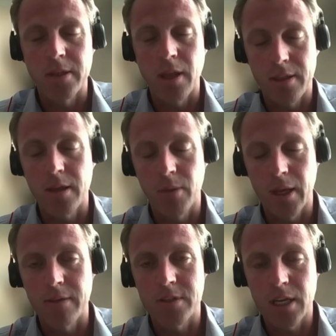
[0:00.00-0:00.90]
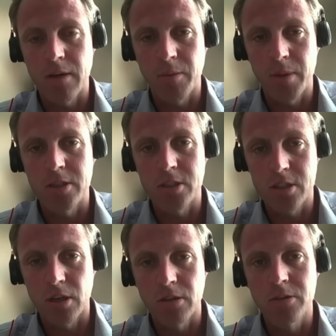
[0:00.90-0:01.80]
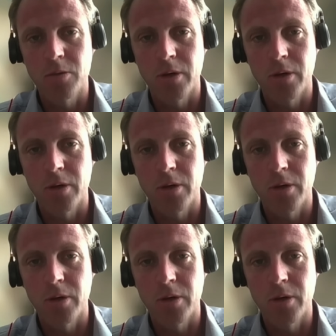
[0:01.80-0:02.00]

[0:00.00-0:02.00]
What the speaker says: I think we have to take with a pinch of salt